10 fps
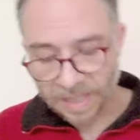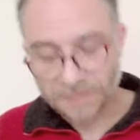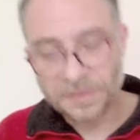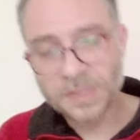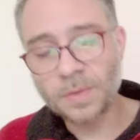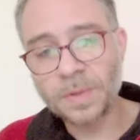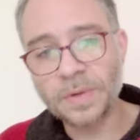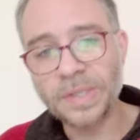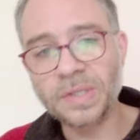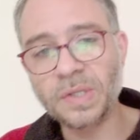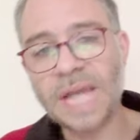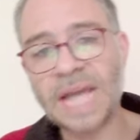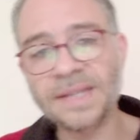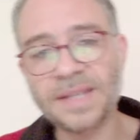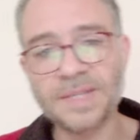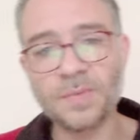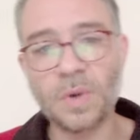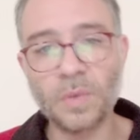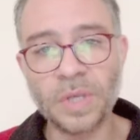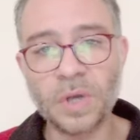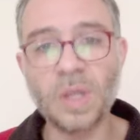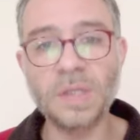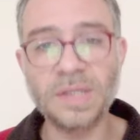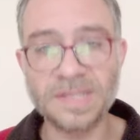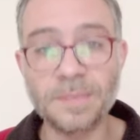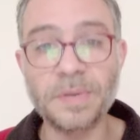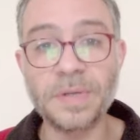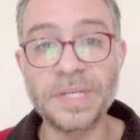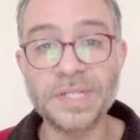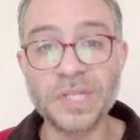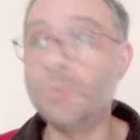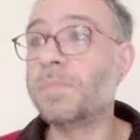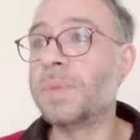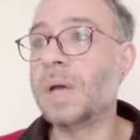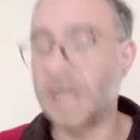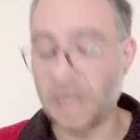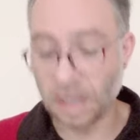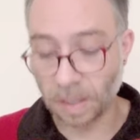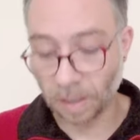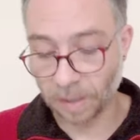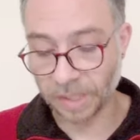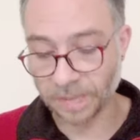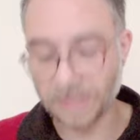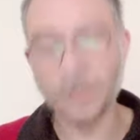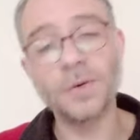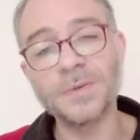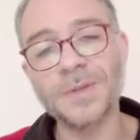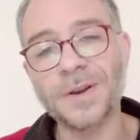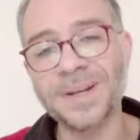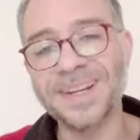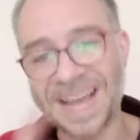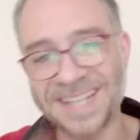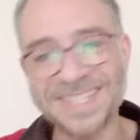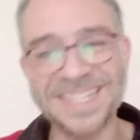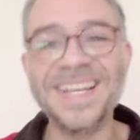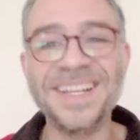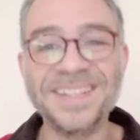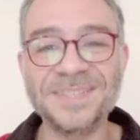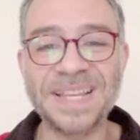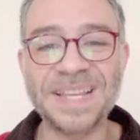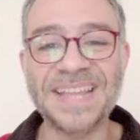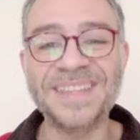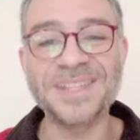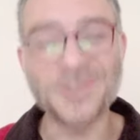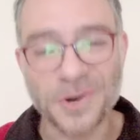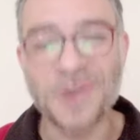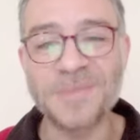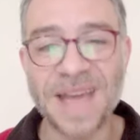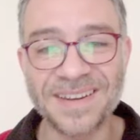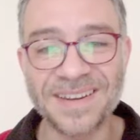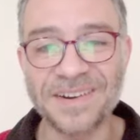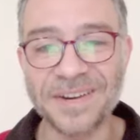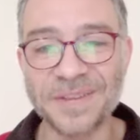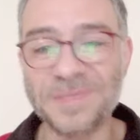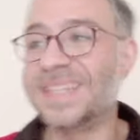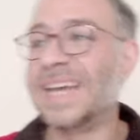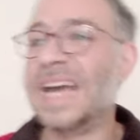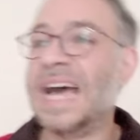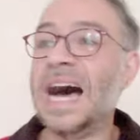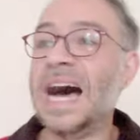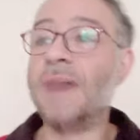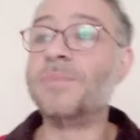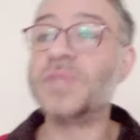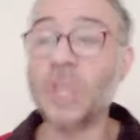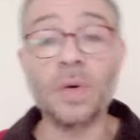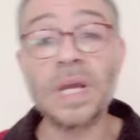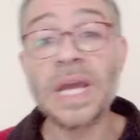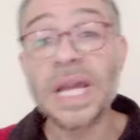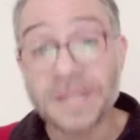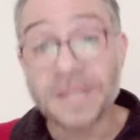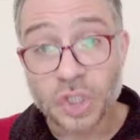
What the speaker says: And the first one we're going to look at is what we call the slippery slope argument. Oh, sorry, actually, let's make that the straw man argument. So the